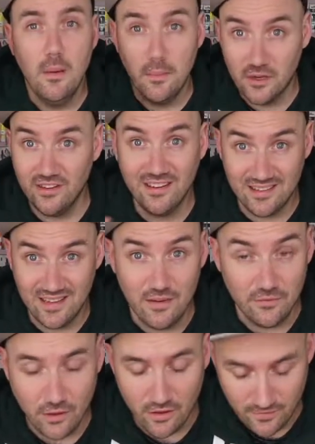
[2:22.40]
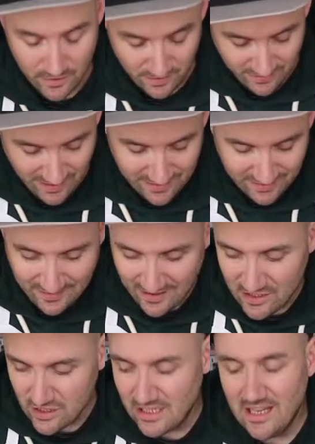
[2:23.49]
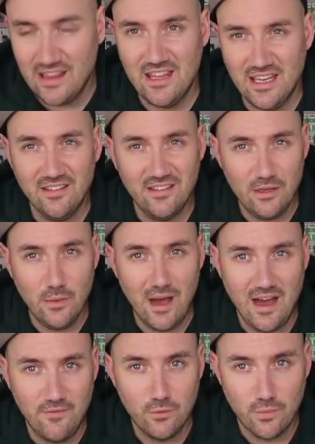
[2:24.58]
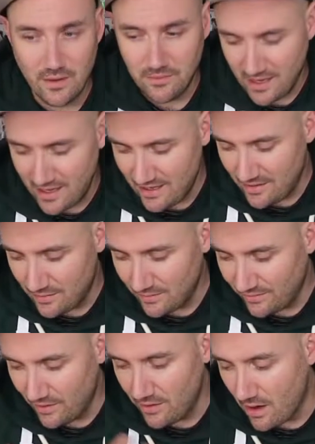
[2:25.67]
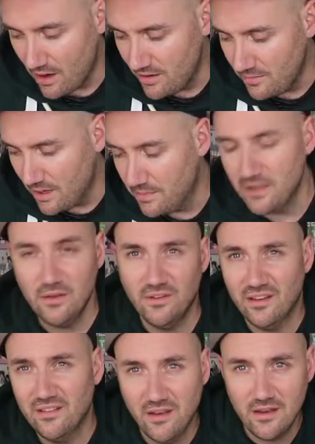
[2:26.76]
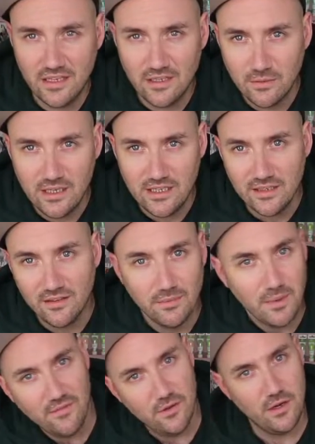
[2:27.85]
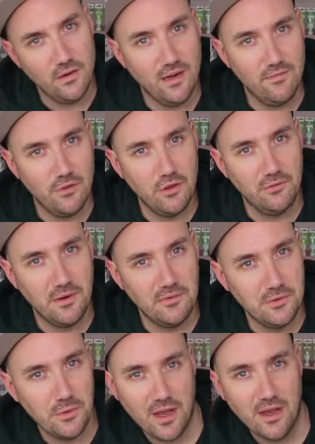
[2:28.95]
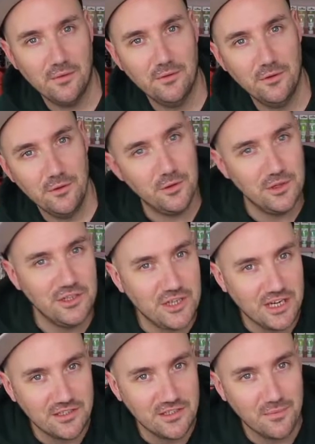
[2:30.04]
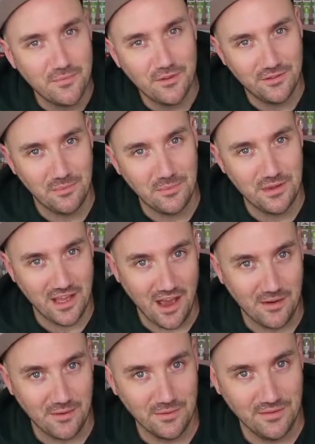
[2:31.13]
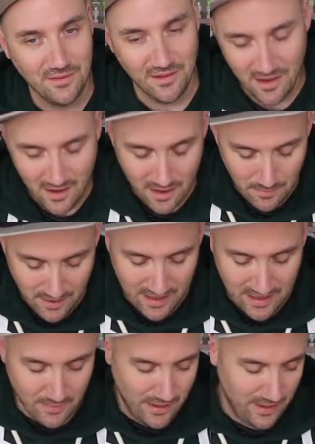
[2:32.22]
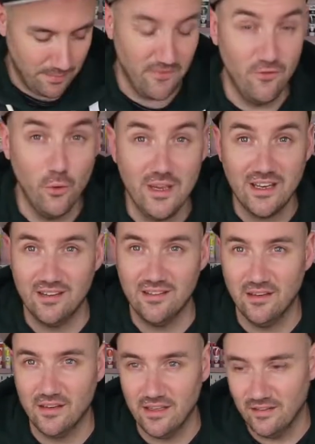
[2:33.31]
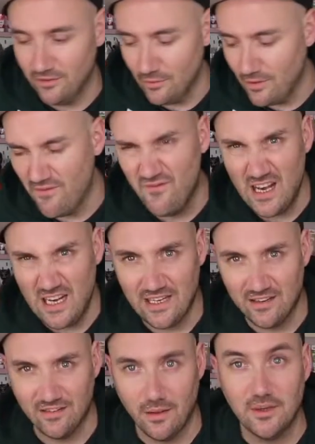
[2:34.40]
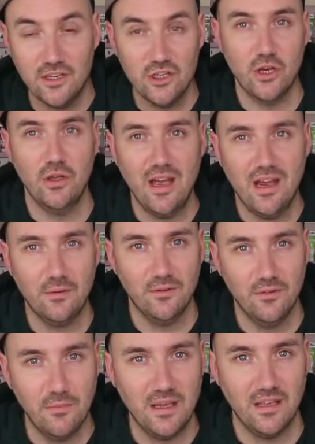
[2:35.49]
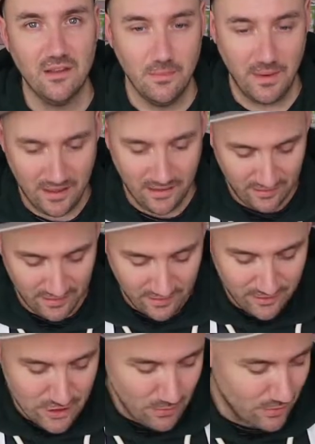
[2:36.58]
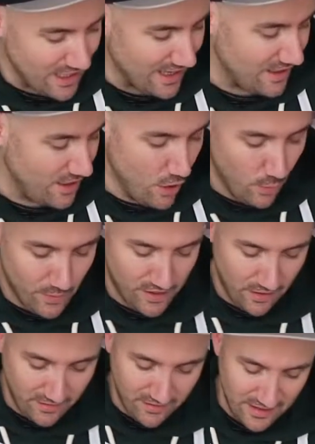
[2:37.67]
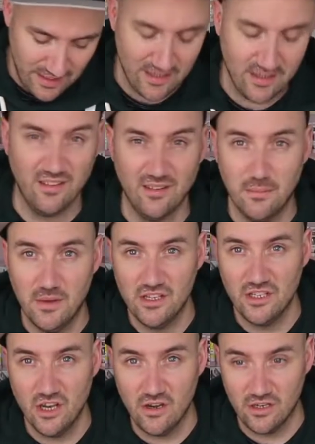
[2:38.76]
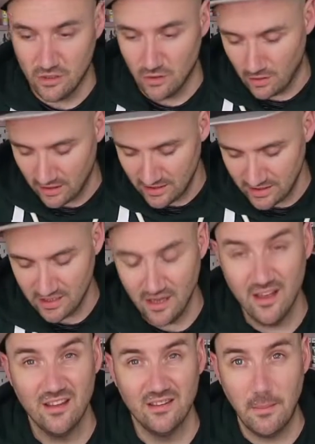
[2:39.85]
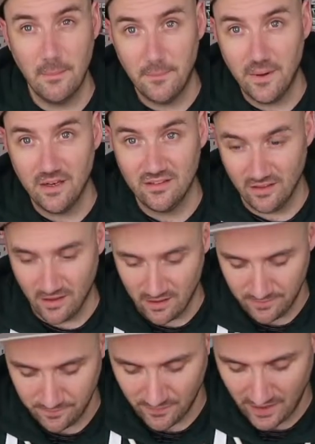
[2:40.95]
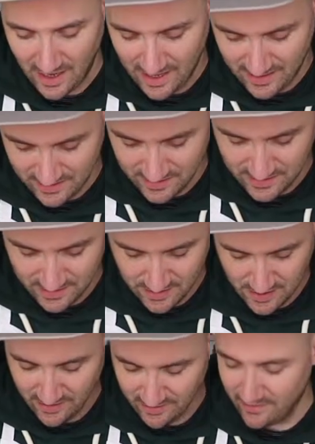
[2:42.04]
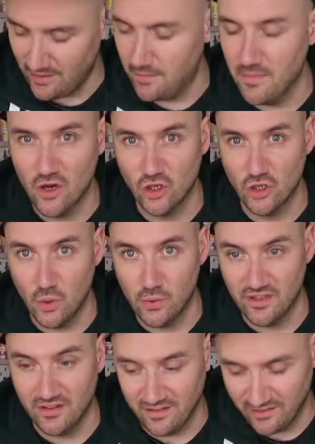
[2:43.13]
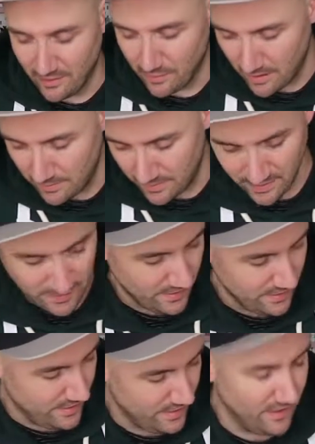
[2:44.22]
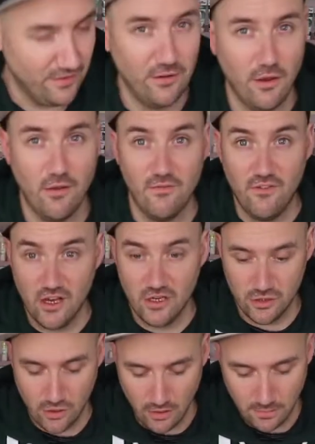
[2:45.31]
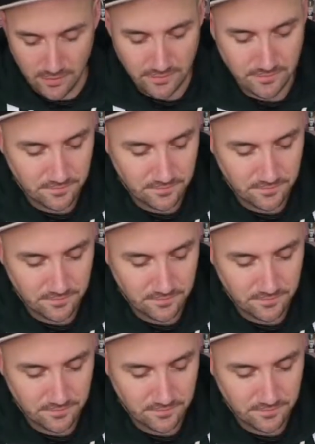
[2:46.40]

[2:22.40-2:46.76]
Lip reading: because it's leftovers, it's essentially things that you have around the house. So I might be using certain ingredients, but if you don't have those around your house, you can change them for something else. But anyway, before we get stuck into the fillings, I'm going to show you how to make the base. And to do that, we're going to need some dark chocolate, some butter, and some golden syrup. So, first job,